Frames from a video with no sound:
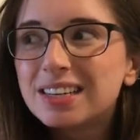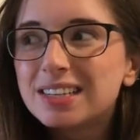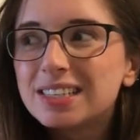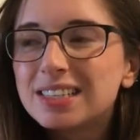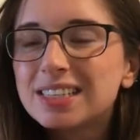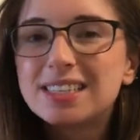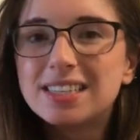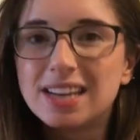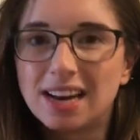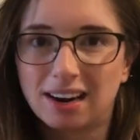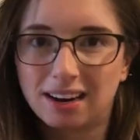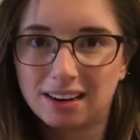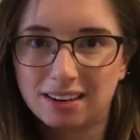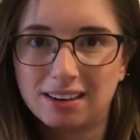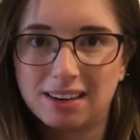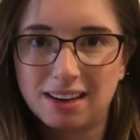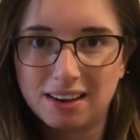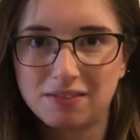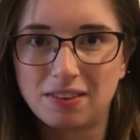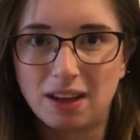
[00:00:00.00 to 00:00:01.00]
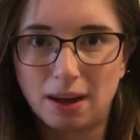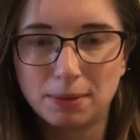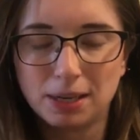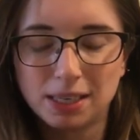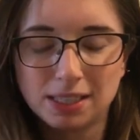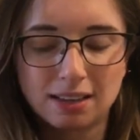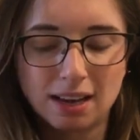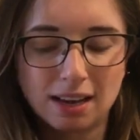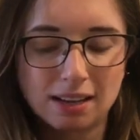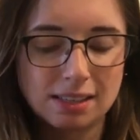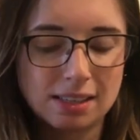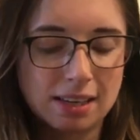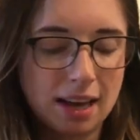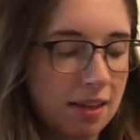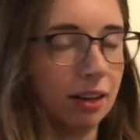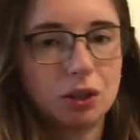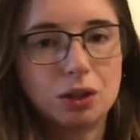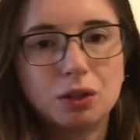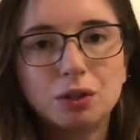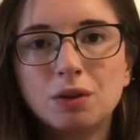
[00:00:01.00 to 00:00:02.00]
stick, if that makes sense.
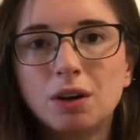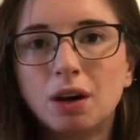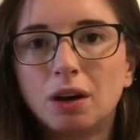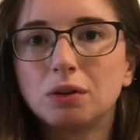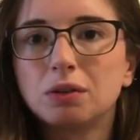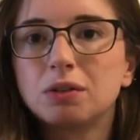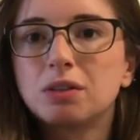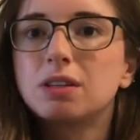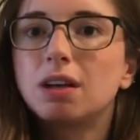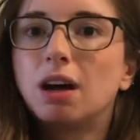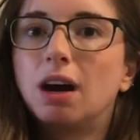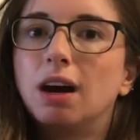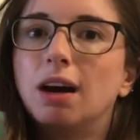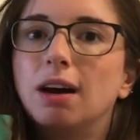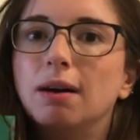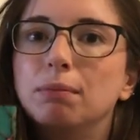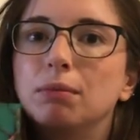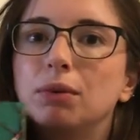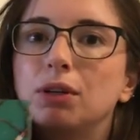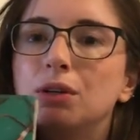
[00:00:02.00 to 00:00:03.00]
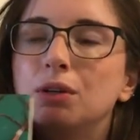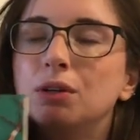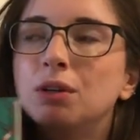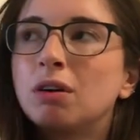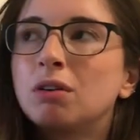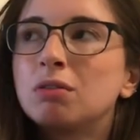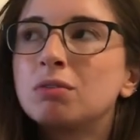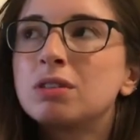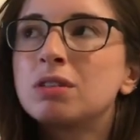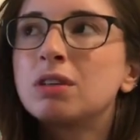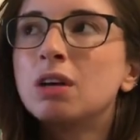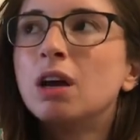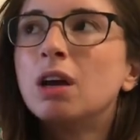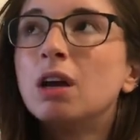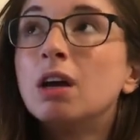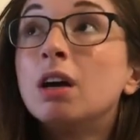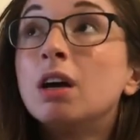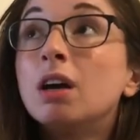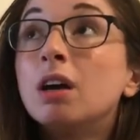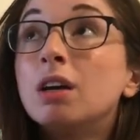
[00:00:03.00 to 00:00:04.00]
And kudos.
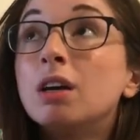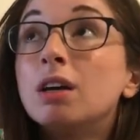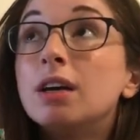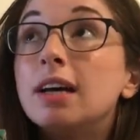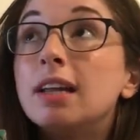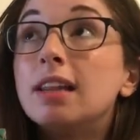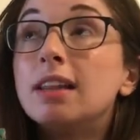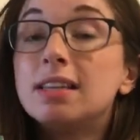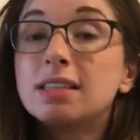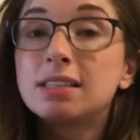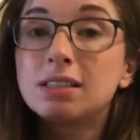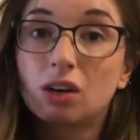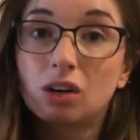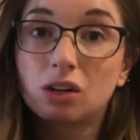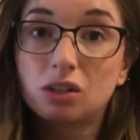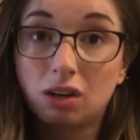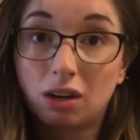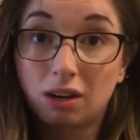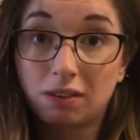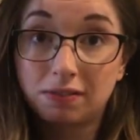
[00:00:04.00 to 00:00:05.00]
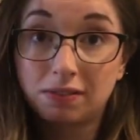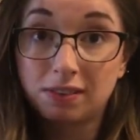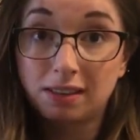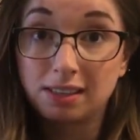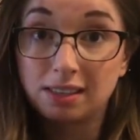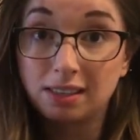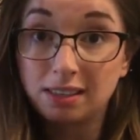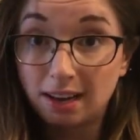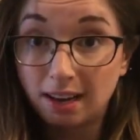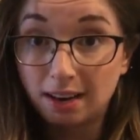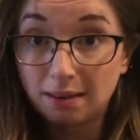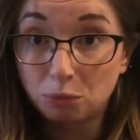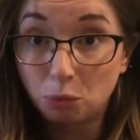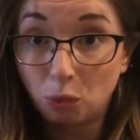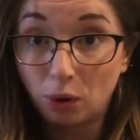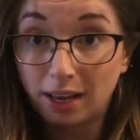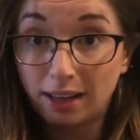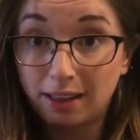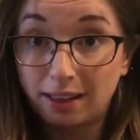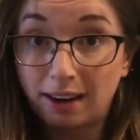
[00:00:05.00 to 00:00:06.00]
This starts off the same
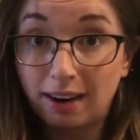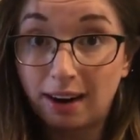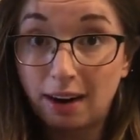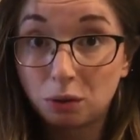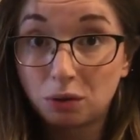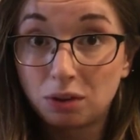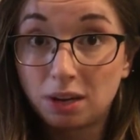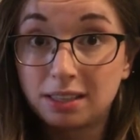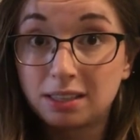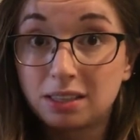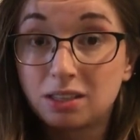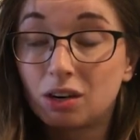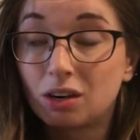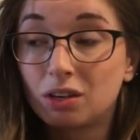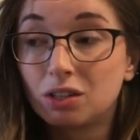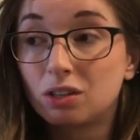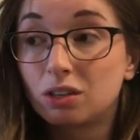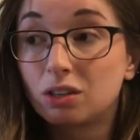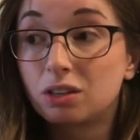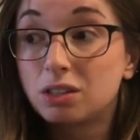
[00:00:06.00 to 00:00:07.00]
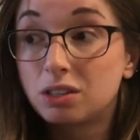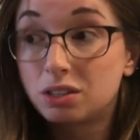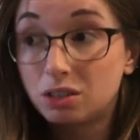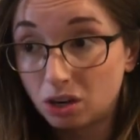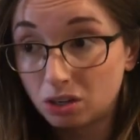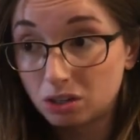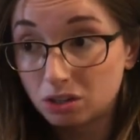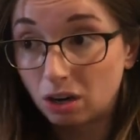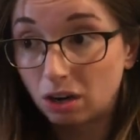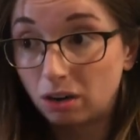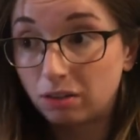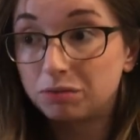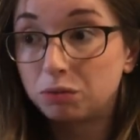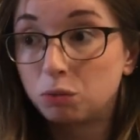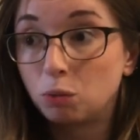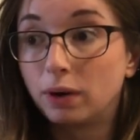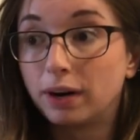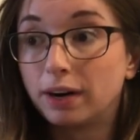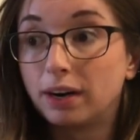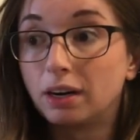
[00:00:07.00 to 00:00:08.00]
way that Outline starts off,
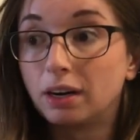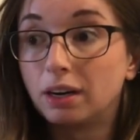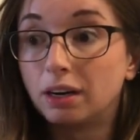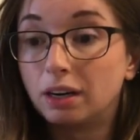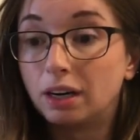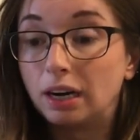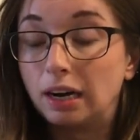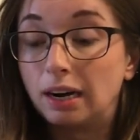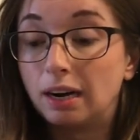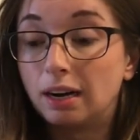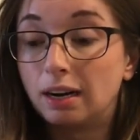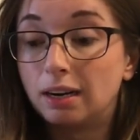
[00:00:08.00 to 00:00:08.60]
where